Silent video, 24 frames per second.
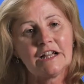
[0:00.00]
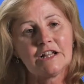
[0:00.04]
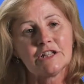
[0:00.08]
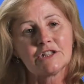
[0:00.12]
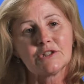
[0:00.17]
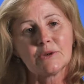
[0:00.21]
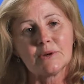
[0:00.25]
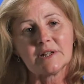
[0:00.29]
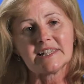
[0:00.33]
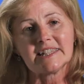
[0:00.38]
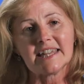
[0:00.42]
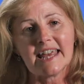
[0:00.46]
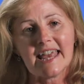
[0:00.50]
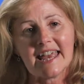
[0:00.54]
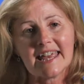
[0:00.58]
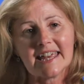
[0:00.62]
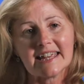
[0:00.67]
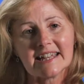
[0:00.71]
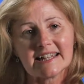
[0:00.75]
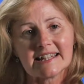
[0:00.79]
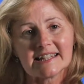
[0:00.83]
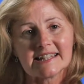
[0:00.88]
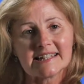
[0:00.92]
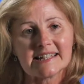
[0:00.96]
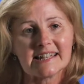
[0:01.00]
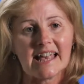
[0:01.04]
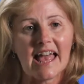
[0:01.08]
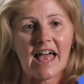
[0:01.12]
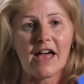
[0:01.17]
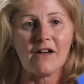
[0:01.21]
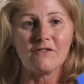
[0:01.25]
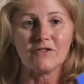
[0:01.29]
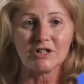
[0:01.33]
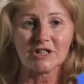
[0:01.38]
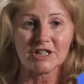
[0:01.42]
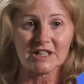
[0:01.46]
So it takes
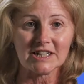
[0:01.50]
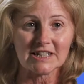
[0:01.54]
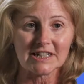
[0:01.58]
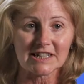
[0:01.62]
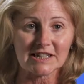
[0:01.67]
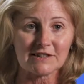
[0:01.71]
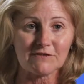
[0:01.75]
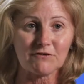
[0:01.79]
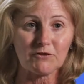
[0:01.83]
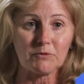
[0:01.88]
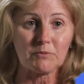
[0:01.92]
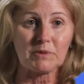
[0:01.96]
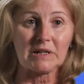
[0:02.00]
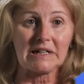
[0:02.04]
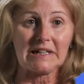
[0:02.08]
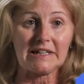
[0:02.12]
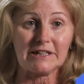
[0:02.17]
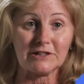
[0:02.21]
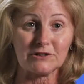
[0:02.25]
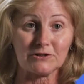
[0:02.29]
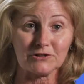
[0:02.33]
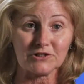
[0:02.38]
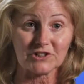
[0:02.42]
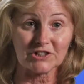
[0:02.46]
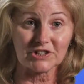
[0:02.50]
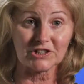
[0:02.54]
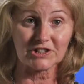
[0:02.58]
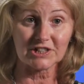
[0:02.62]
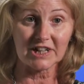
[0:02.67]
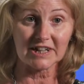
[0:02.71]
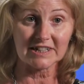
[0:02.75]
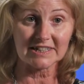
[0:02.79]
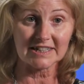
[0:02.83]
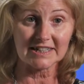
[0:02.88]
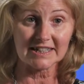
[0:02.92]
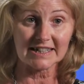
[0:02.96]
evidence from clinical
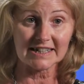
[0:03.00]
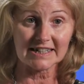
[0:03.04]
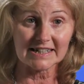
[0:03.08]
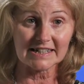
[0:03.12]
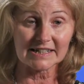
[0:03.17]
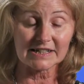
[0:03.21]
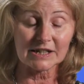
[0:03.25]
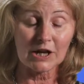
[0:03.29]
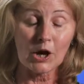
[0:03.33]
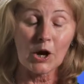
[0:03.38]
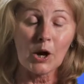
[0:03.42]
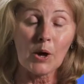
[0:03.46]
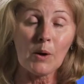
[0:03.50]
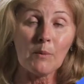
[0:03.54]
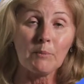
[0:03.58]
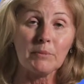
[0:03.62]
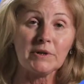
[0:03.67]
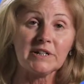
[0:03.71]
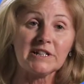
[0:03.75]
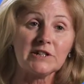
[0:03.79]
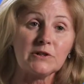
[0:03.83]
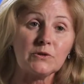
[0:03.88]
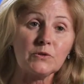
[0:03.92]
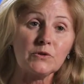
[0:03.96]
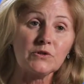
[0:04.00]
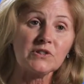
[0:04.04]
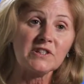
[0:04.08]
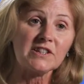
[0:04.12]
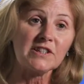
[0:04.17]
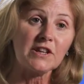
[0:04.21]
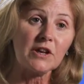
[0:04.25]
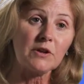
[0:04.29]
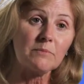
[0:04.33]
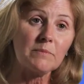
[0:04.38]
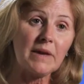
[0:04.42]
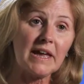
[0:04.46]
studies, but it
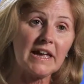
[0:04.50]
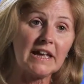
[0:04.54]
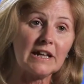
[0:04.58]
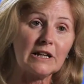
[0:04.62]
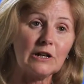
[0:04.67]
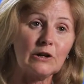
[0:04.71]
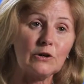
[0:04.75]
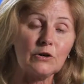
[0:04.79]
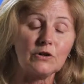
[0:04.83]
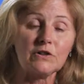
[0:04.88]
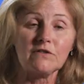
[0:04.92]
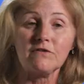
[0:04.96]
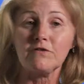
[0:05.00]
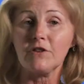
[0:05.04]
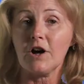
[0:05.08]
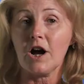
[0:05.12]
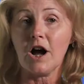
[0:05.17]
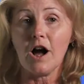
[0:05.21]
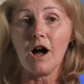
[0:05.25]
also may look for